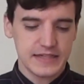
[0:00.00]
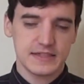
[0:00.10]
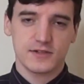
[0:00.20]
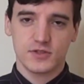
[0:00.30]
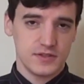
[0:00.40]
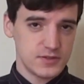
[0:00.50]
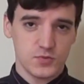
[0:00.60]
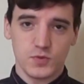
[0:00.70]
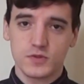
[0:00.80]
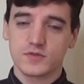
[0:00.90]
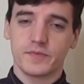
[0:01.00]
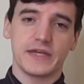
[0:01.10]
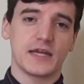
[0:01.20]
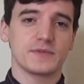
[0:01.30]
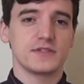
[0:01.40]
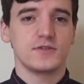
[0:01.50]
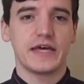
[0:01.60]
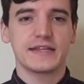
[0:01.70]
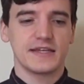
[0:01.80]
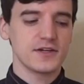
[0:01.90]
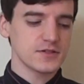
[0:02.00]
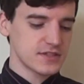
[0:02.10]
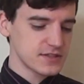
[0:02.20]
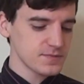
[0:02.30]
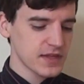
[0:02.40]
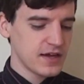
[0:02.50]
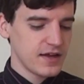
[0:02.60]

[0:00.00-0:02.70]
There's rules for being able to do that in the hero system.